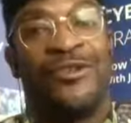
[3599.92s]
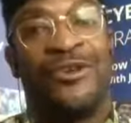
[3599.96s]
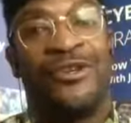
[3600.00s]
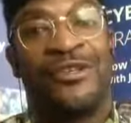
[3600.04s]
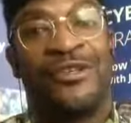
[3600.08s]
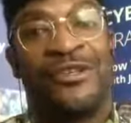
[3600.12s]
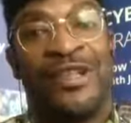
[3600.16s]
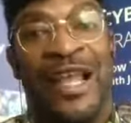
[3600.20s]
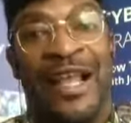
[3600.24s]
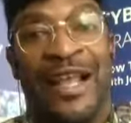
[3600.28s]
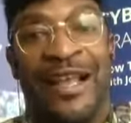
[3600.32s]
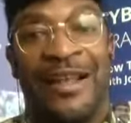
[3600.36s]
looks
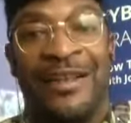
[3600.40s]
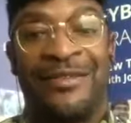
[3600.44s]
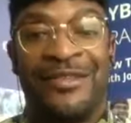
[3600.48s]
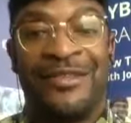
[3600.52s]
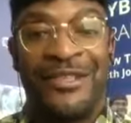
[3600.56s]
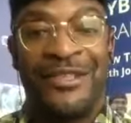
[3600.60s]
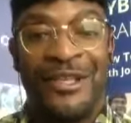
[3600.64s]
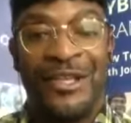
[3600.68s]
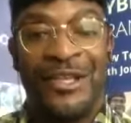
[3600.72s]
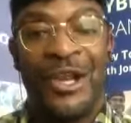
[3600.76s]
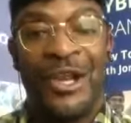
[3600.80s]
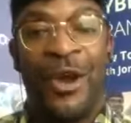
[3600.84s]
like. And
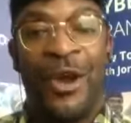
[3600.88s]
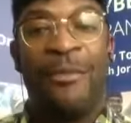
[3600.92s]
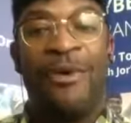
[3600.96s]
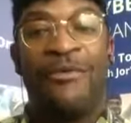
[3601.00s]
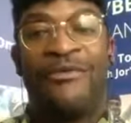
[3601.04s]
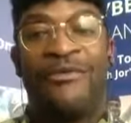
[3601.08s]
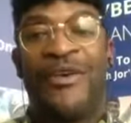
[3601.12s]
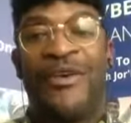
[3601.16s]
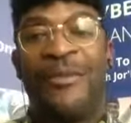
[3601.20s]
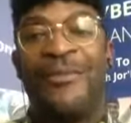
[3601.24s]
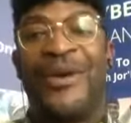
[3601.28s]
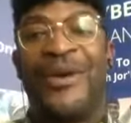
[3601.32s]
I'm a
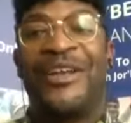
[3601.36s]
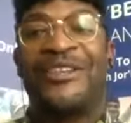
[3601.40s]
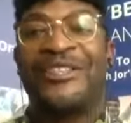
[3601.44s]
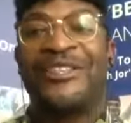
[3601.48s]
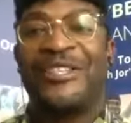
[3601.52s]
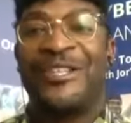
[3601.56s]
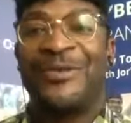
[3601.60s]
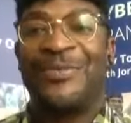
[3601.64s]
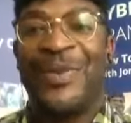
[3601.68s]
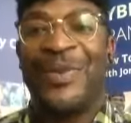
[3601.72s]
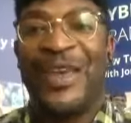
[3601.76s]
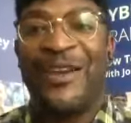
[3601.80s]
fun person
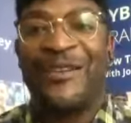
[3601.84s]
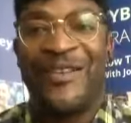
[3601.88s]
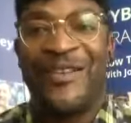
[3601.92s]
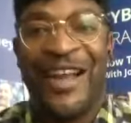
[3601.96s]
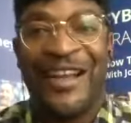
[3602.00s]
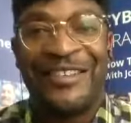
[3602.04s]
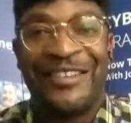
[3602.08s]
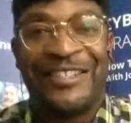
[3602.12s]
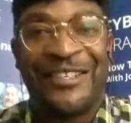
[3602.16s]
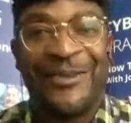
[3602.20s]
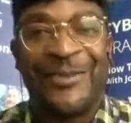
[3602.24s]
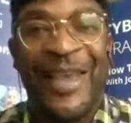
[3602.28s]
to be
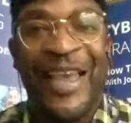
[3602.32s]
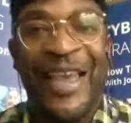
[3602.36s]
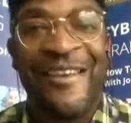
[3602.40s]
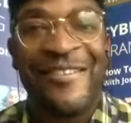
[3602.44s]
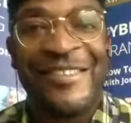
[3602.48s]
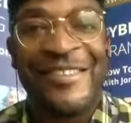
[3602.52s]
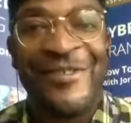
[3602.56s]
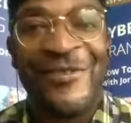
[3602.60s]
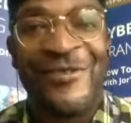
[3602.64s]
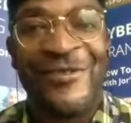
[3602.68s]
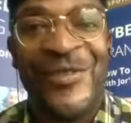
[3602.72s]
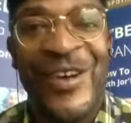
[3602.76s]
around, so we have
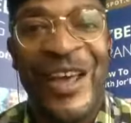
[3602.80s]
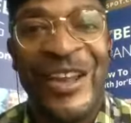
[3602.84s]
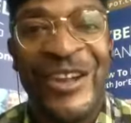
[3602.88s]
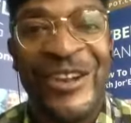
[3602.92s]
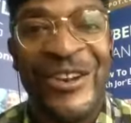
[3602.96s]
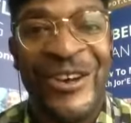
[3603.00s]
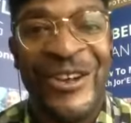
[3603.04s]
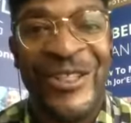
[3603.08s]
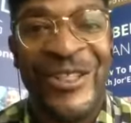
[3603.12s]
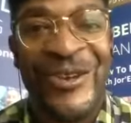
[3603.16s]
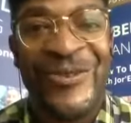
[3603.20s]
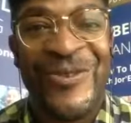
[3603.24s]
some fun
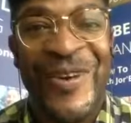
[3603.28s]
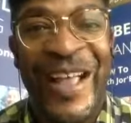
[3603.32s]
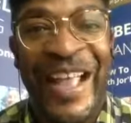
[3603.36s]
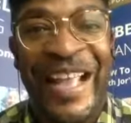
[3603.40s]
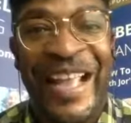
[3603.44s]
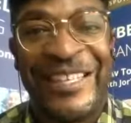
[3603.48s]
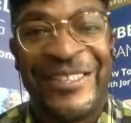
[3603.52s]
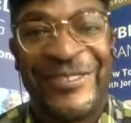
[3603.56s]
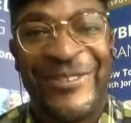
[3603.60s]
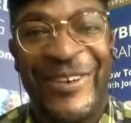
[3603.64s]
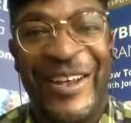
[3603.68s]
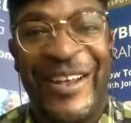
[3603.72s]
along the way
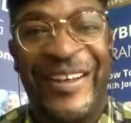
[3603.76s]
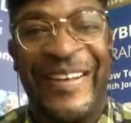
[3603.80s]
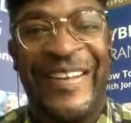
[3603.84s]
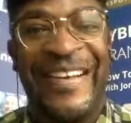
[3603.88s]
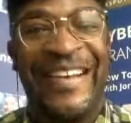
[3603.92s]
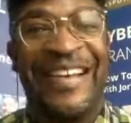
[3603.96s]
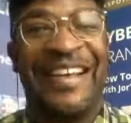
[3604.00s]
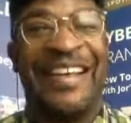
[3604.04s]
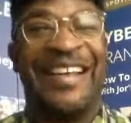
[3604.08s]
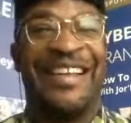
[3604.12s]
as well.